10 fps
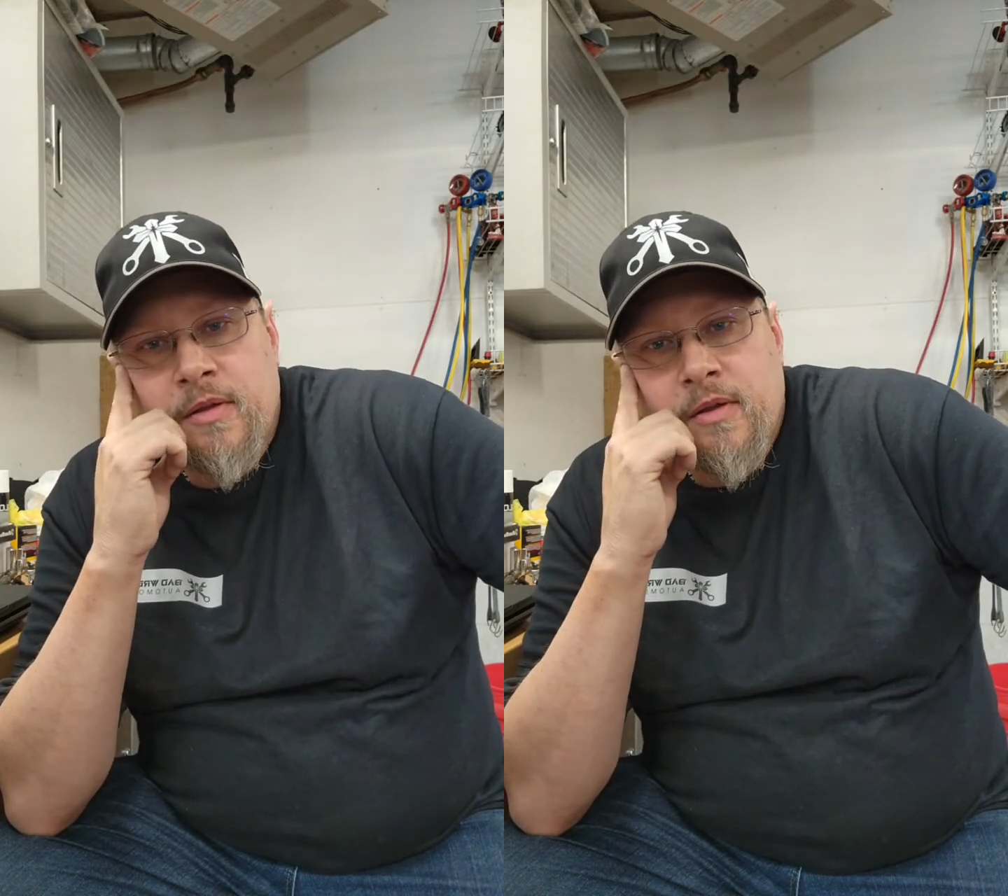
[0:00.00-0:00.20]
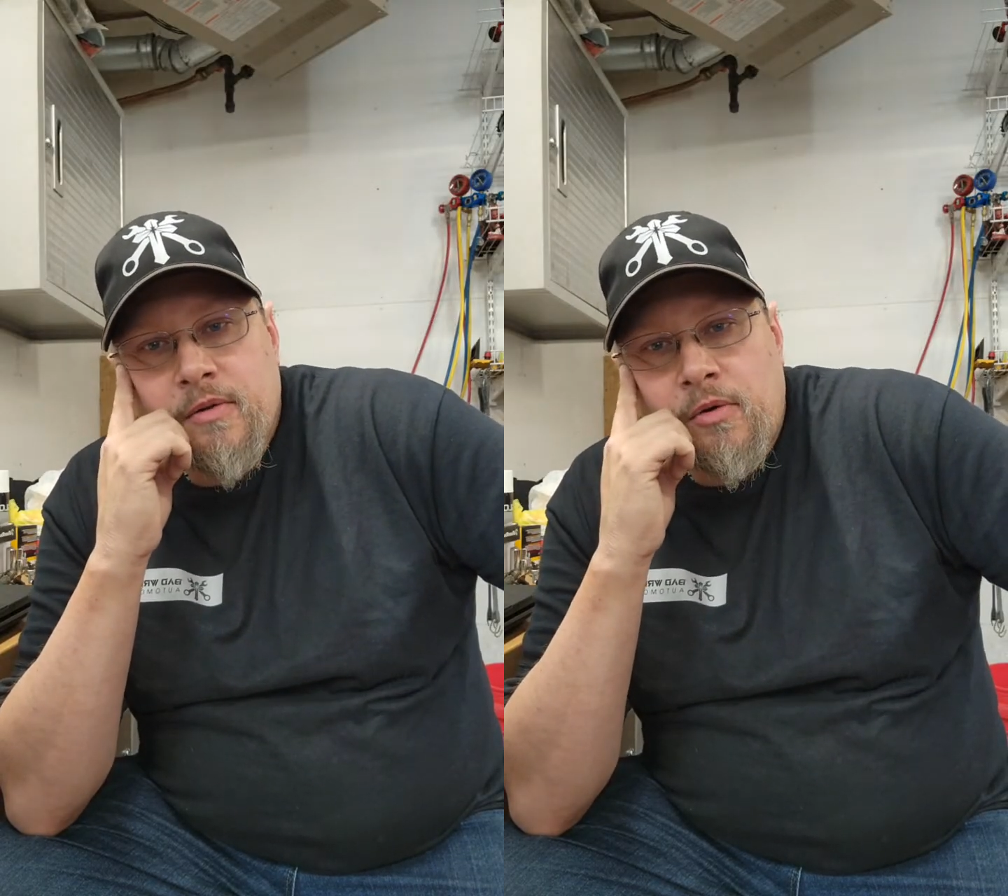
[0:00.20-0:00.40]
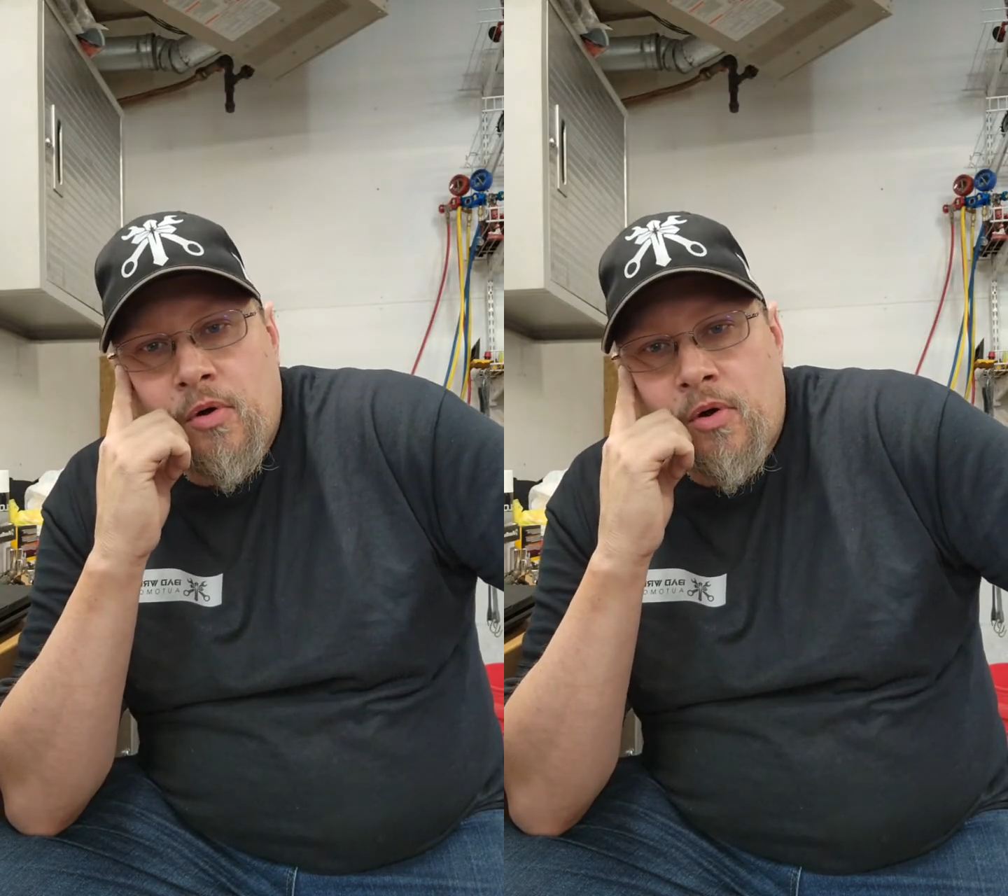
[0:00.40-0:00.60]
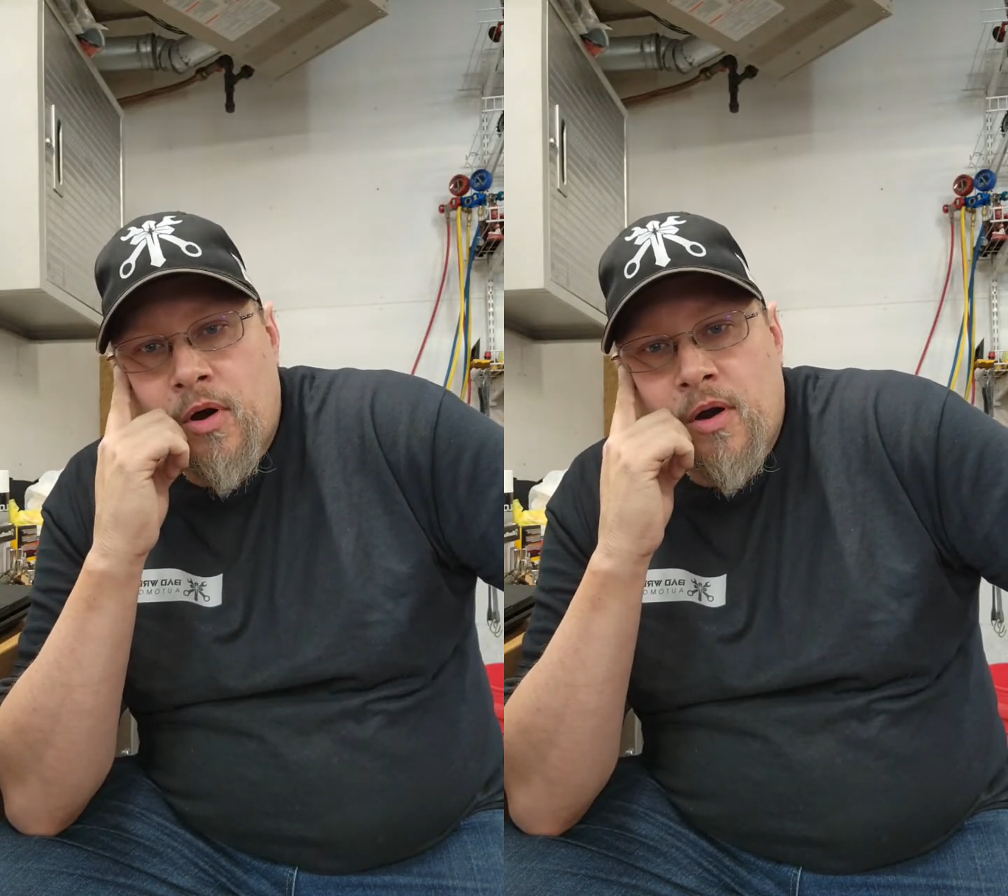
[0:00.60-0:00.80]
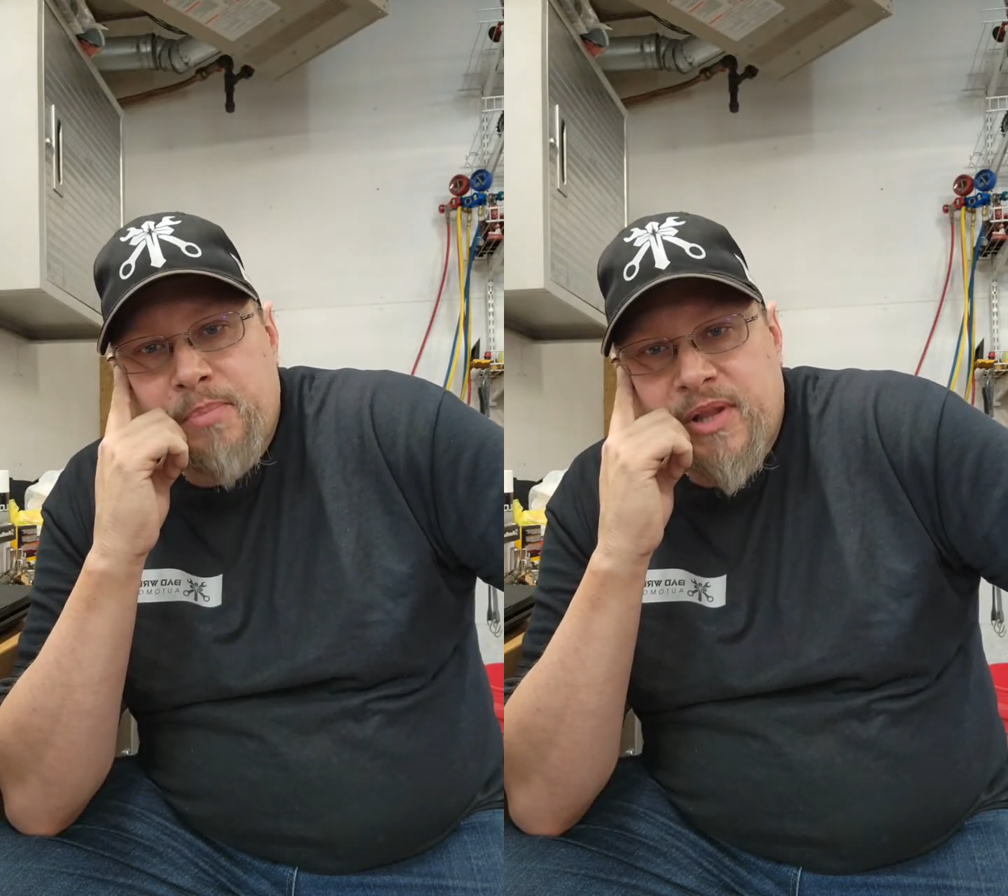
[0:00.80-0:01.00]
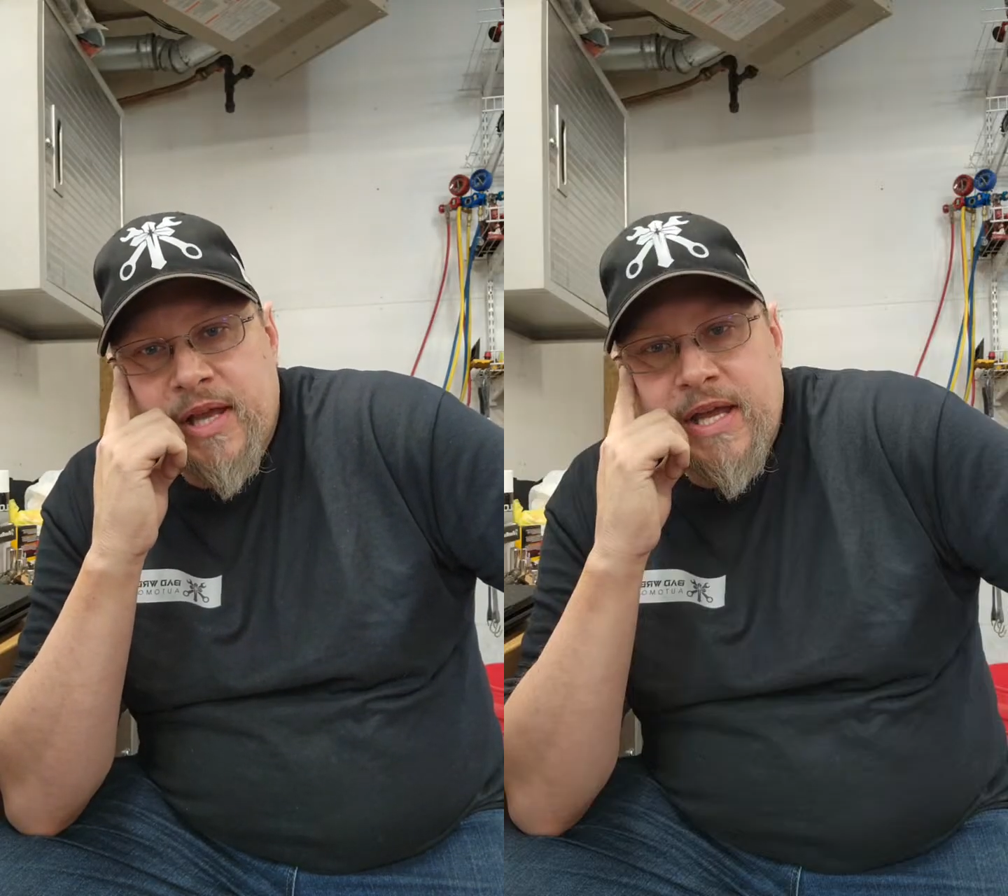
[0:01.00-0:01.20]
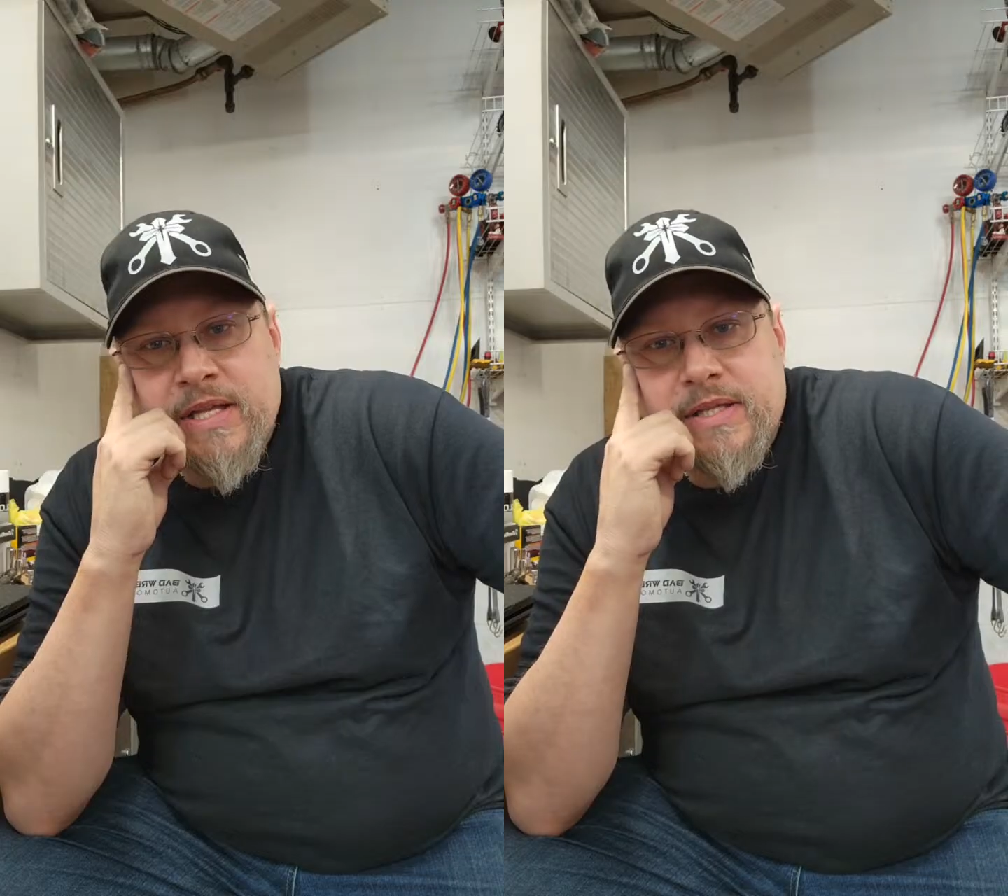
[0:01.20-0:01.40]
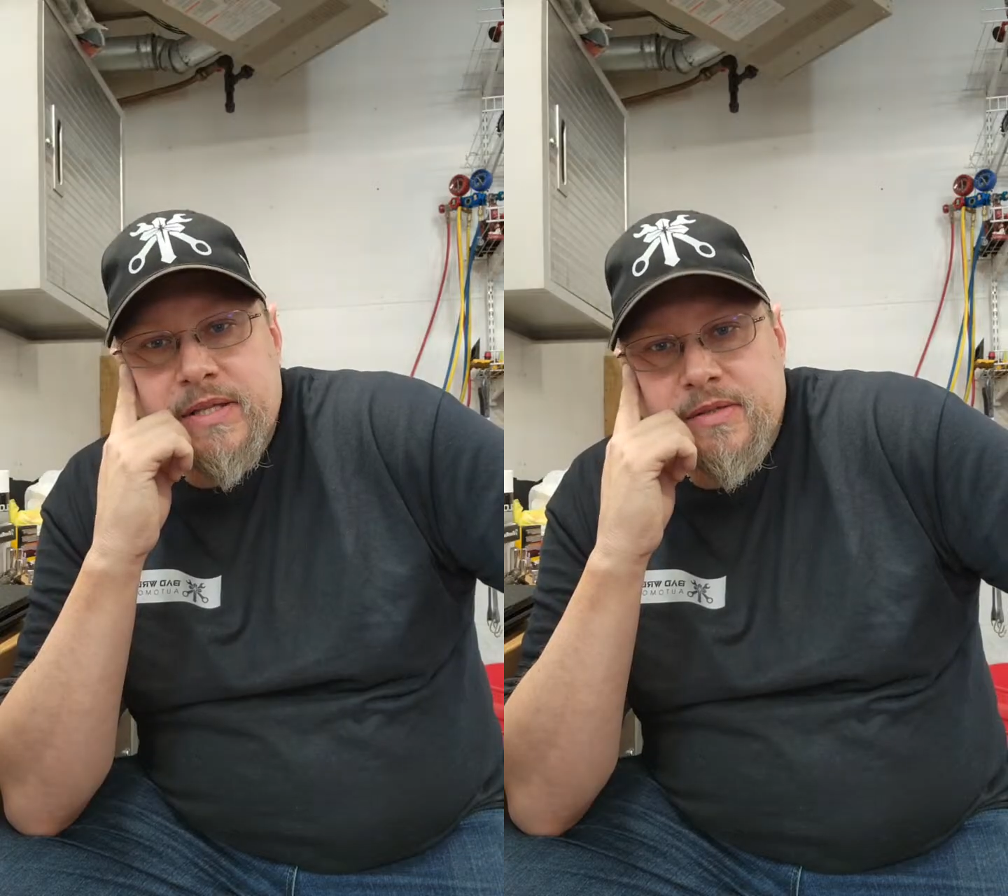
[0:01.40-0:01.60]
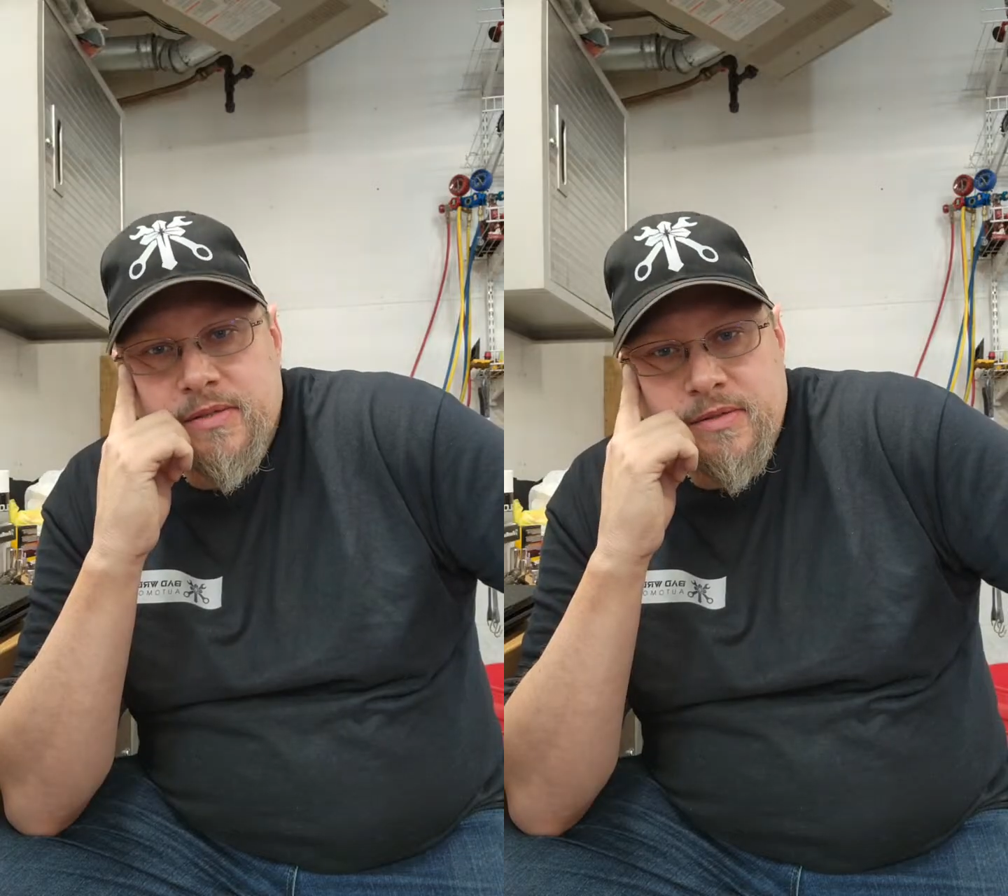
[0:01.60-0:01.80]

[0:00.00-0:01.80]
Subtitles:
or plate